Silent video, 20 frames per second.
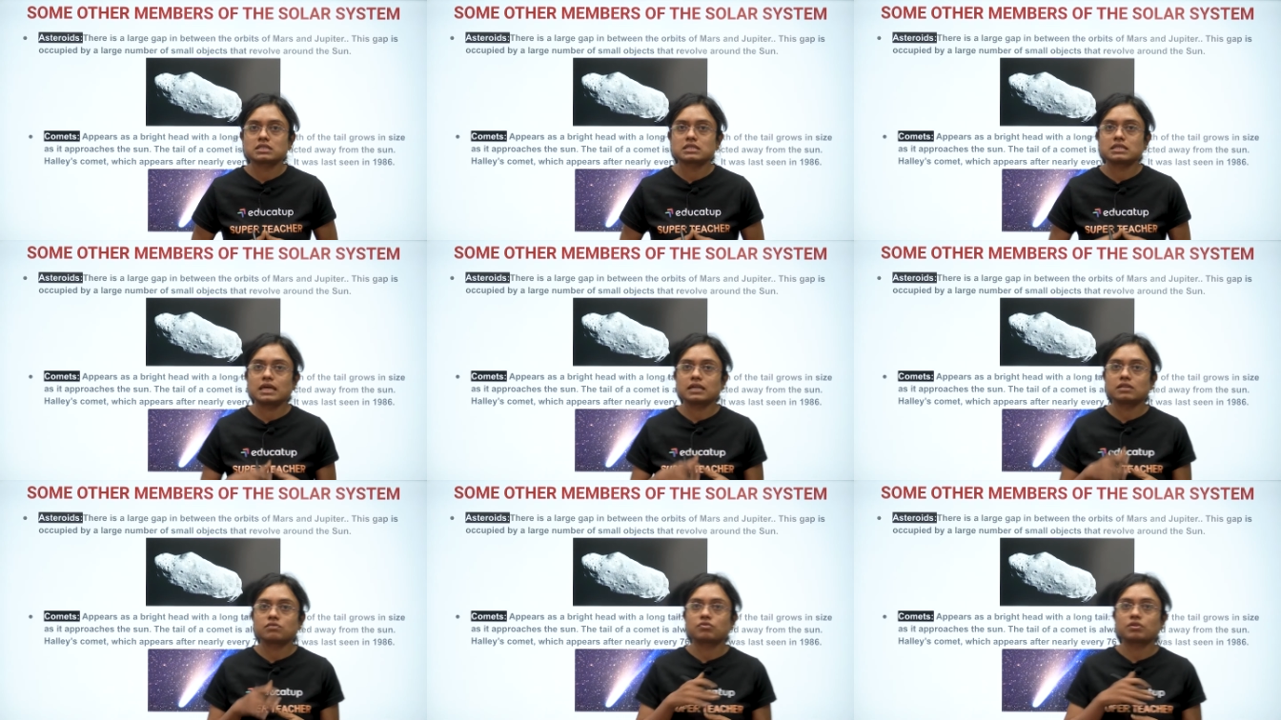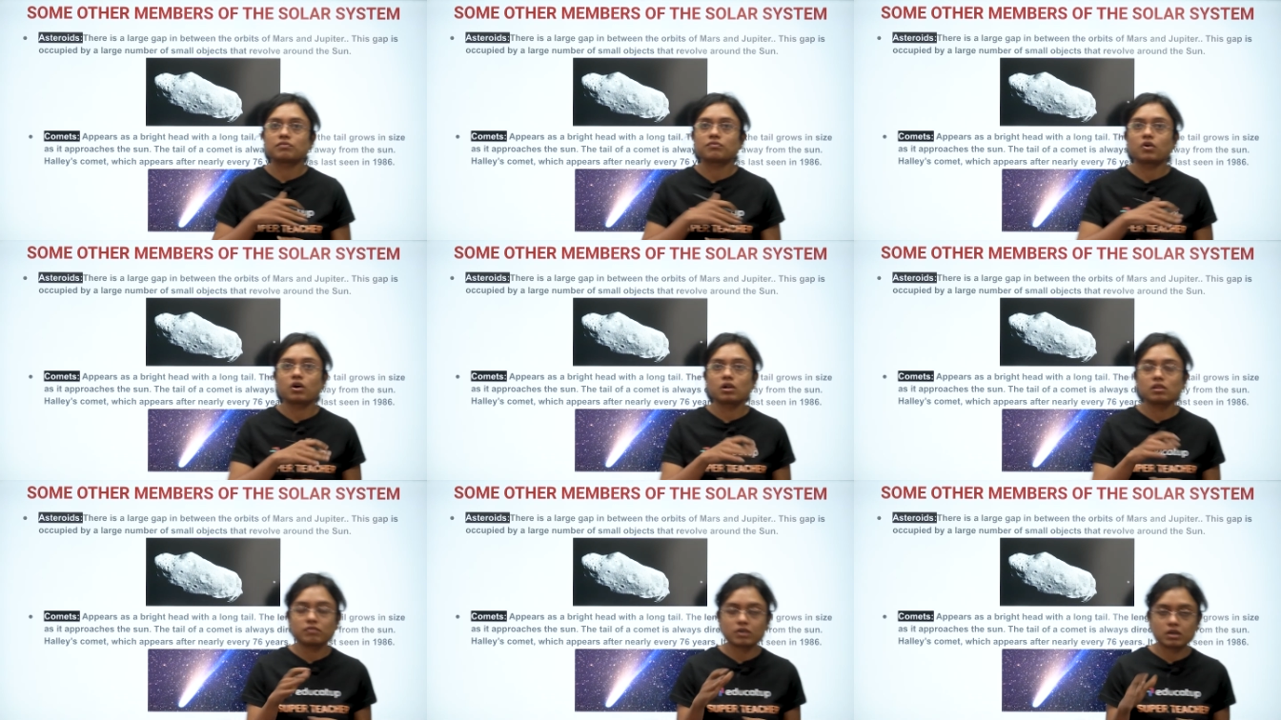that
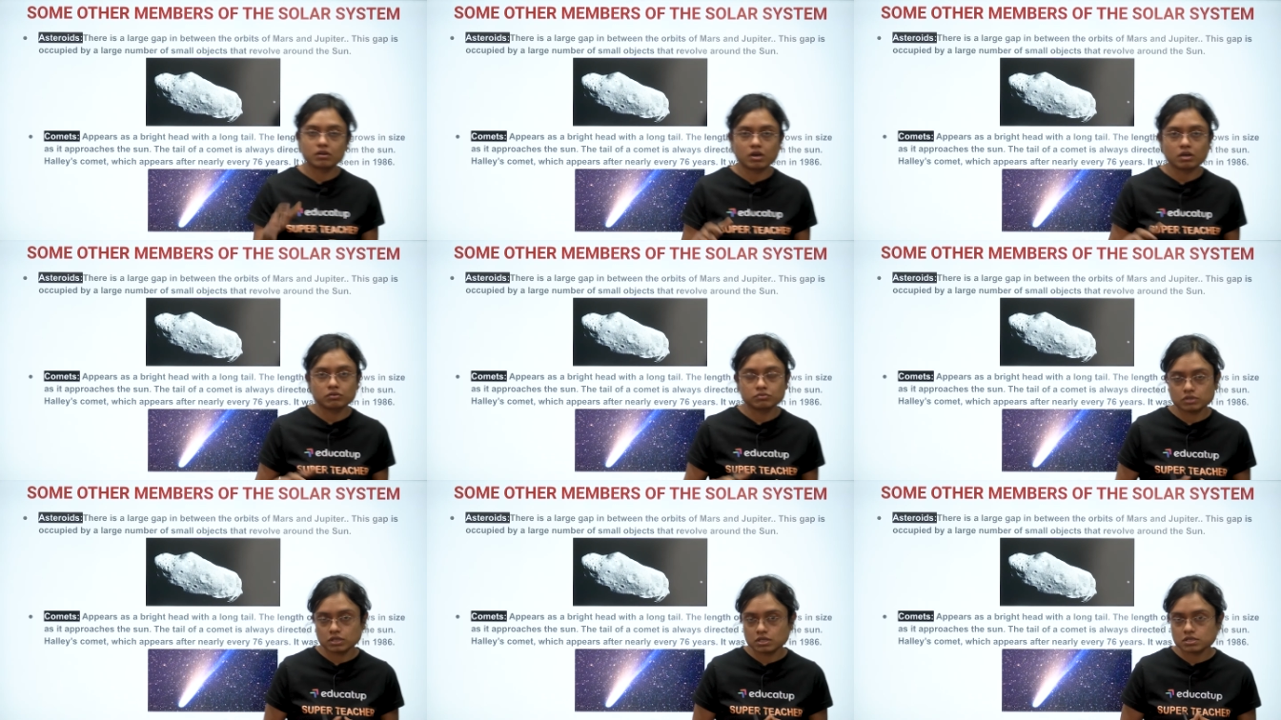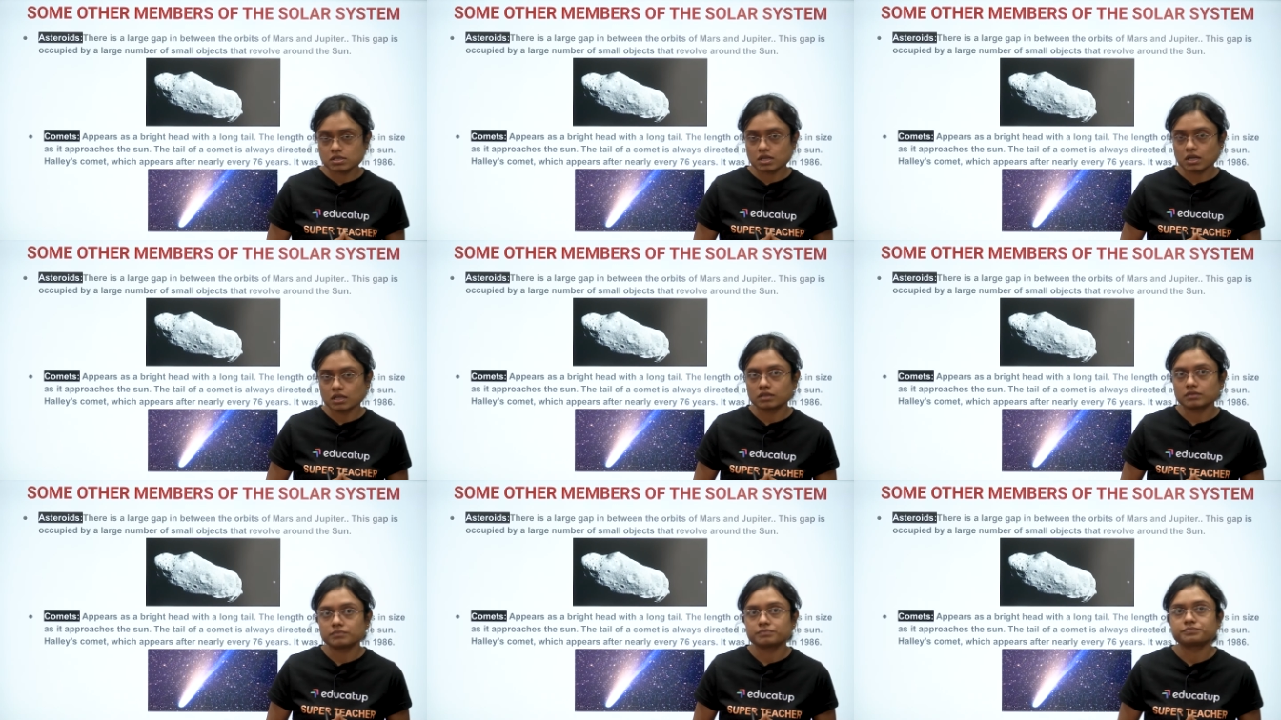revolve around the
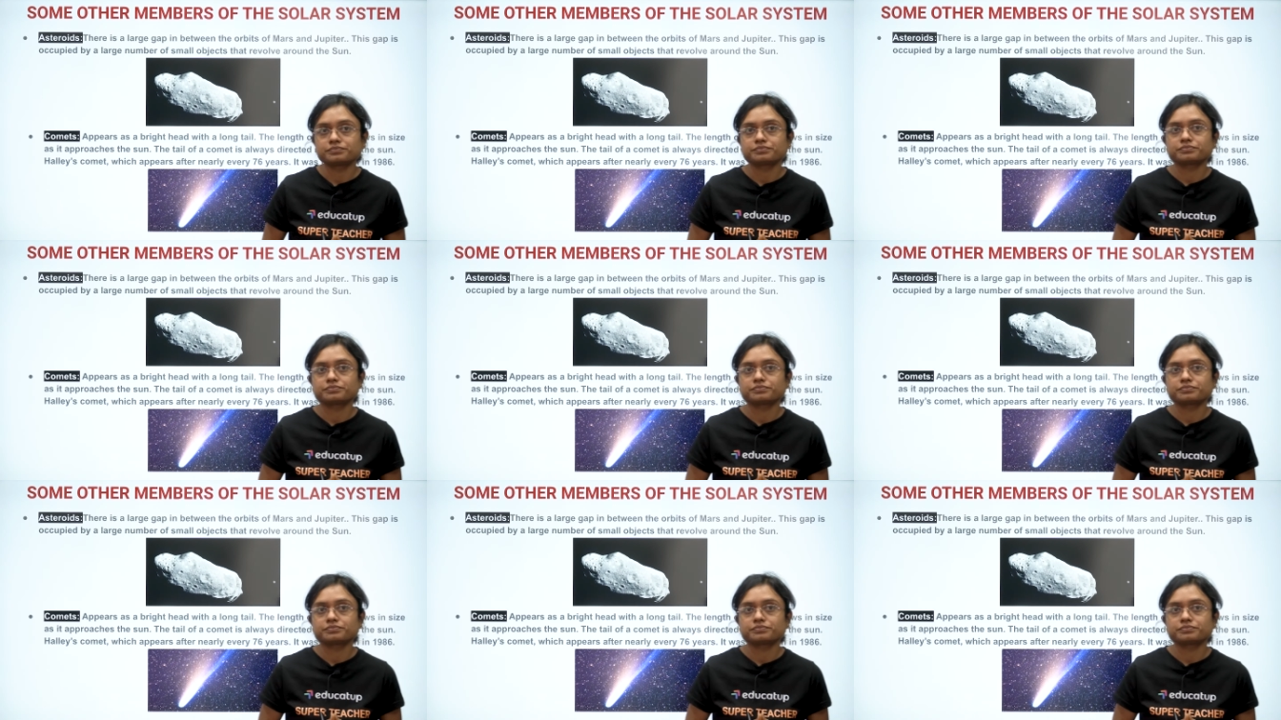sun.